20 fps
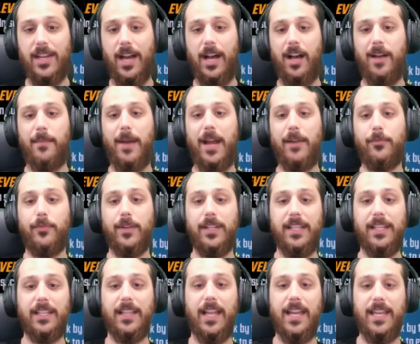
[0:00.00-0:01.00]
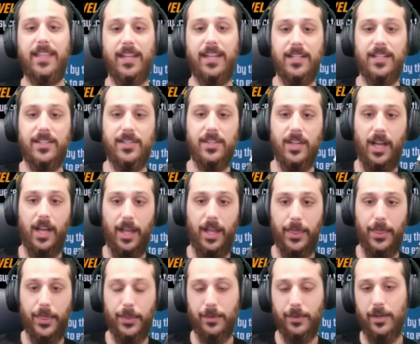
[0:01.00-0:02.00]
I really like that it's
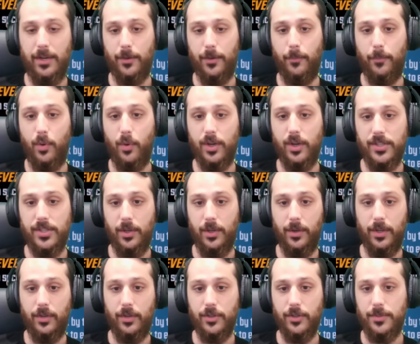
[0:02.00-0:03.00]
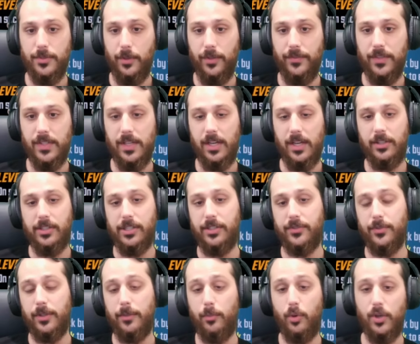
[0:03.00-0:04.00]
3 or more. So in Crucible, if this character has
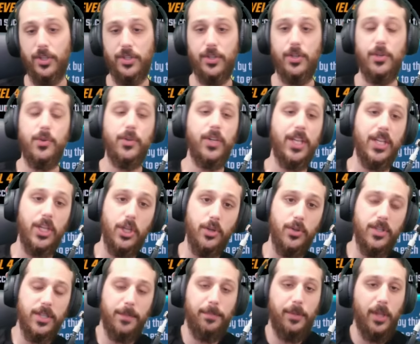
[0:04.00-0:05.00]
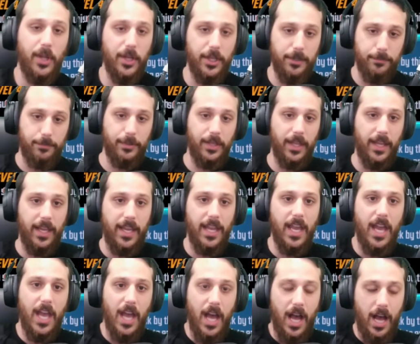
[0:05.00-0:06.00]
3 or more, so you can use a plug and play.
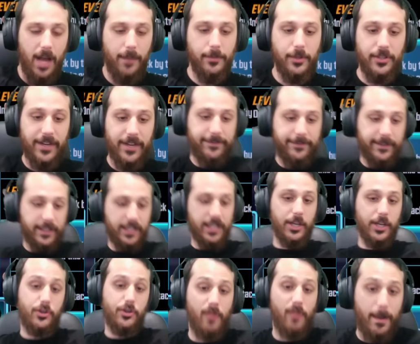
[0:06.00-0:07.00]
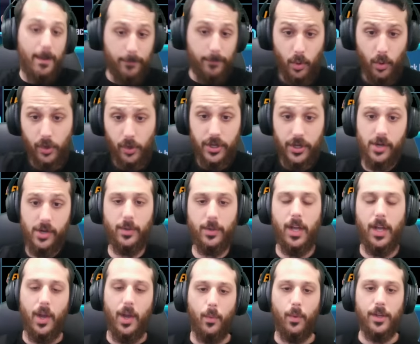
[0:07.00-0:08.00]
You're definitely going to drop Mordo
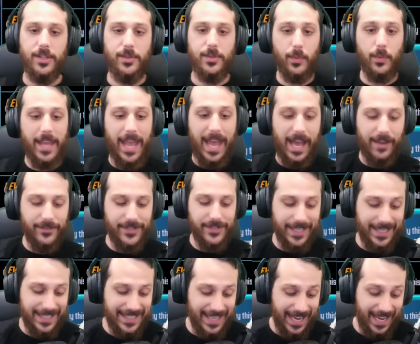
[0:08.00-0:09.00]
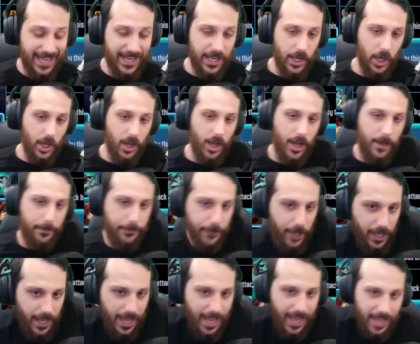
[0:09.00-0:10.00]
once we have Satana up
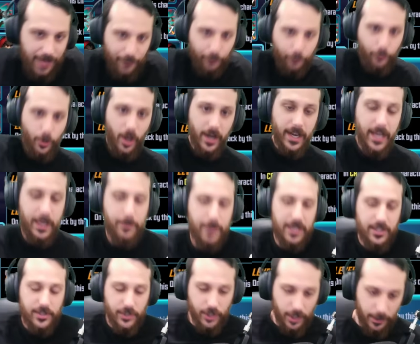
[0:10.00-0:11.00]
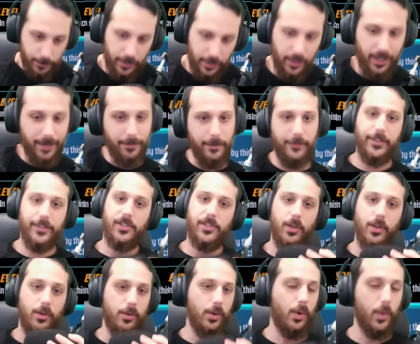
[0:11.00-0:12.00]
and running because you're going to put like
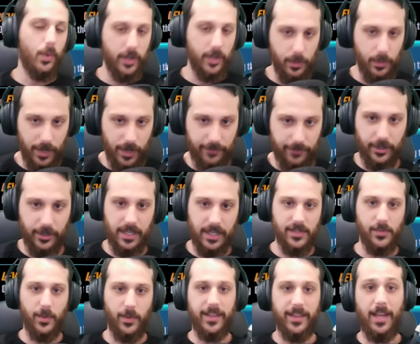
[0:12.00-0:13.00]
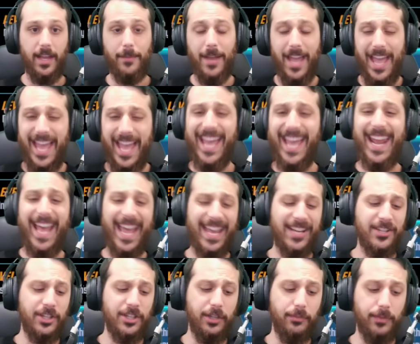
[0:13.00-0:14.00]
Mephisto, Kahori, whatever it is with them. And I
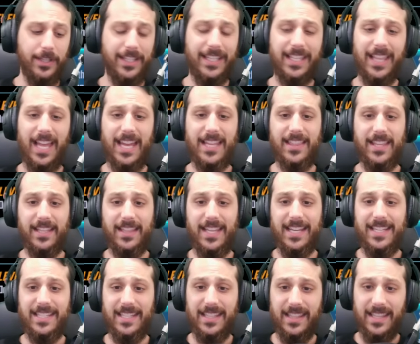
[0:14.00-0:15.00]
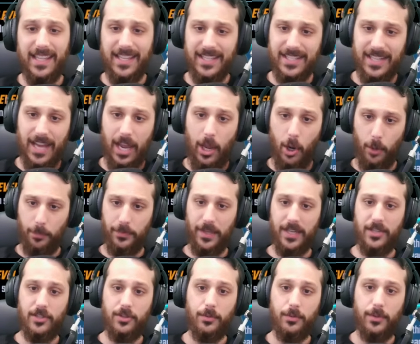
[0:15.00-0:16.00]
actually really like that they did this. I hope
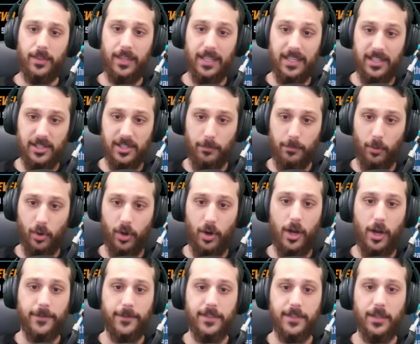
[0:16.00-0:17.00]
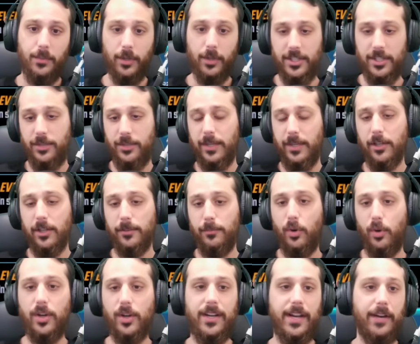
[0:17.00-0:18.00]
they do this more often where it's 3 or
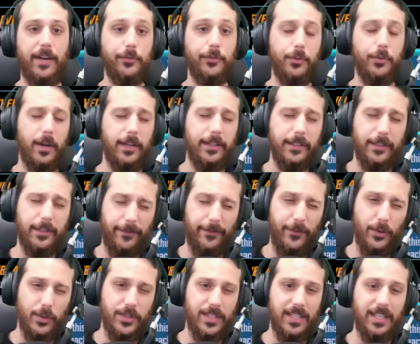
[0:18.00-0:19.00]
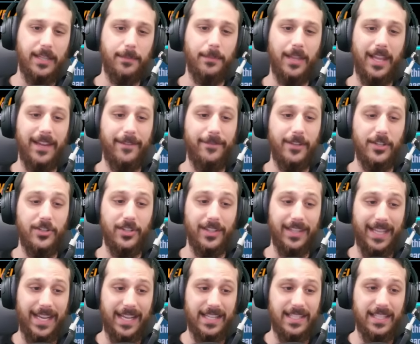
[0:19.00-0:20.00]
more and not requiring the full team like
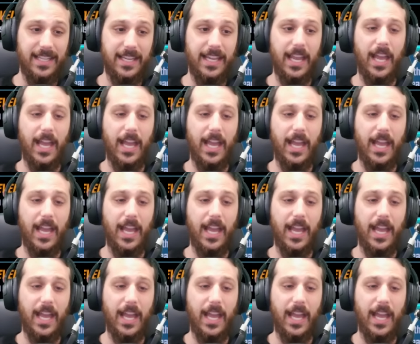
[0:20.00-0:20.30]
Vigilante.